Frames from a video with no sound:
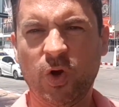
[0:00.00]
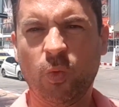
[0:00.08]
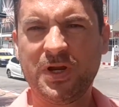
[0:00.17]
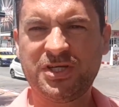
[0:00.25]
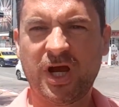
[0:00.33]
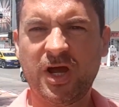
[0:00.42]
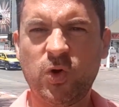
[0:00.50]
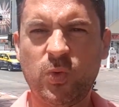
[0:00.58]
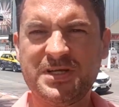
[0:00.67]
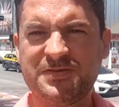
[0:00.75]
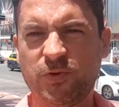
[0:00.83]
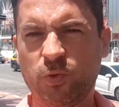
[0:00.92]
which I
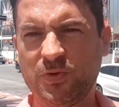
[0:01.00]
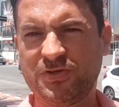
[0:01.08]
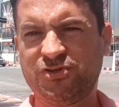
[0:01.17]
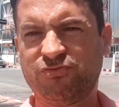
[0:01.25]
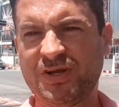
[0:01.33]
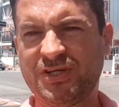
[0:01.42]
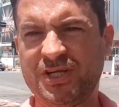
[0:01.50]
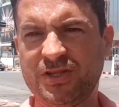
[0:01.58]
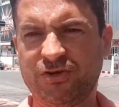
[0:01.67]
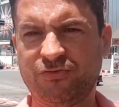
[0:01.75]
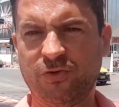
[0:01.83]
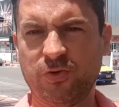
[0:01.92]
always thought was stretching
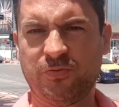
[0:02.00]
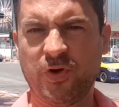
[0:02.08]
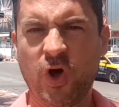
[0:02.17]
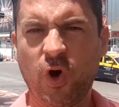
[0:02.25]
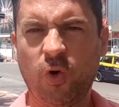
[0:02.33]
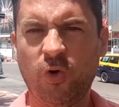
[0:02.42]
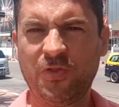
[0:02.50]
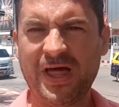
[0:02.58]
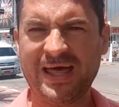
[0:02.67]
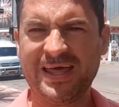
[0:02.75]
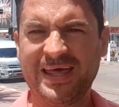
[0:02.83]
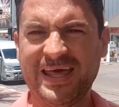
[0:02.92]
the truth, or
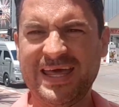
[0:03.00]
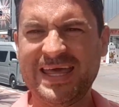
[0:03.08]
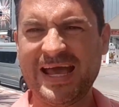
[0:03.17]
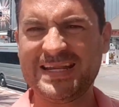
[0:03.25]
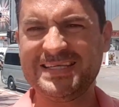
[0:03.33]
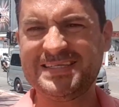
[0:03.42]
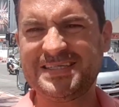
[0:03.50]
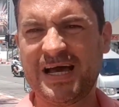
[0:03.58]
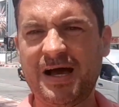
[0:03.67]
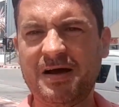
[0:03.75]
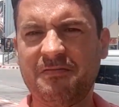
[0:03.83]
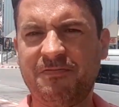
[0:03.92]
that he had his
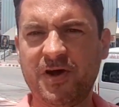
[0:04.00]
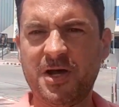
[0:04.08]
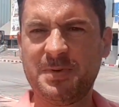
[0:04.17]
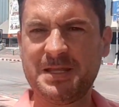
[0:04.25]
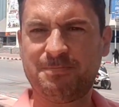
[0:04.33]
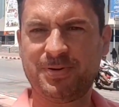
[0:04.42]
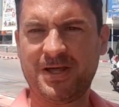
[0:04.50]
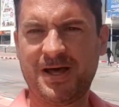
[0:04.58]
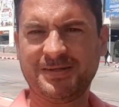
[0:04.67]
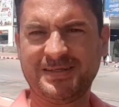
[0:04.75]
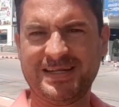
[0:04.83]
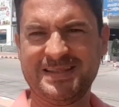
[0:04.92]
tongue firmly
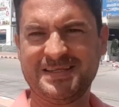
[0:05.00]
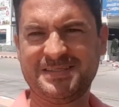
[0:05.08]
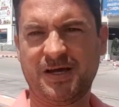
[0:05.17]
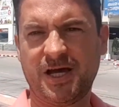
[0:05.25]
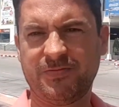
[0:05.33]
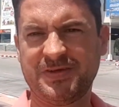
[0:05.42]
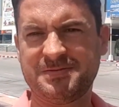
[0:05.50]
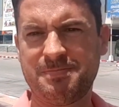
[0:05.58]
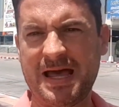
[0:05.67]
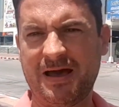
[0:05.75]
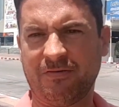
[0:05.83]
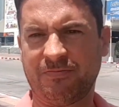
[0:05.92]
planted in the side of his
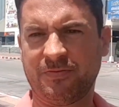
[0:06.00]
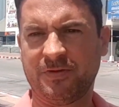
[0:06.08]
mouth.